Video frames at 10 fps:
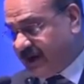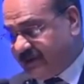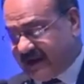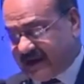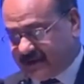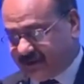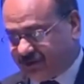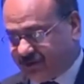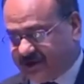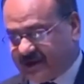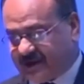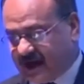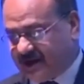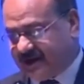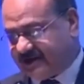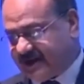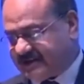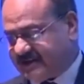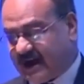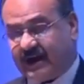have a ration through his Aadhaar-linked
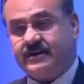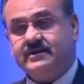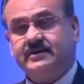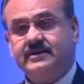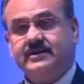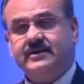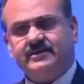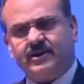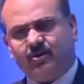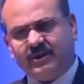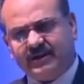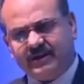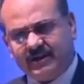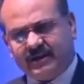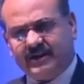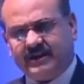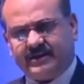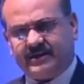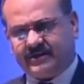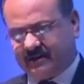ration card, then only he can
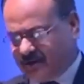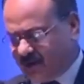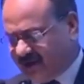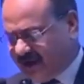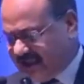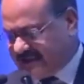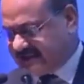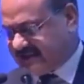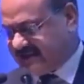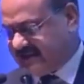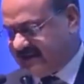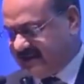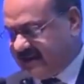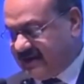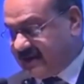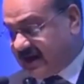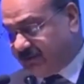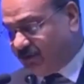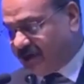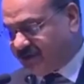get it, no one else.
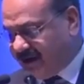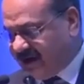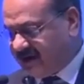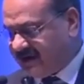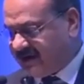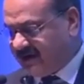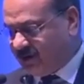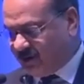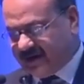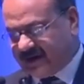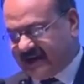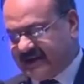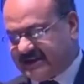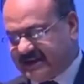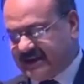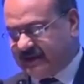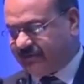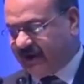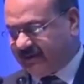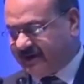Come what may, no one can steal,
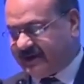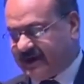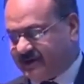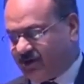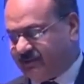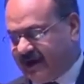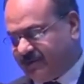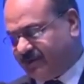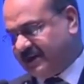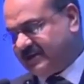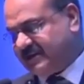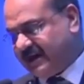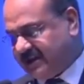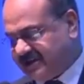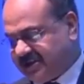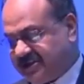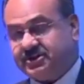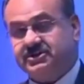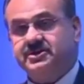fabricate or manipulate his identity.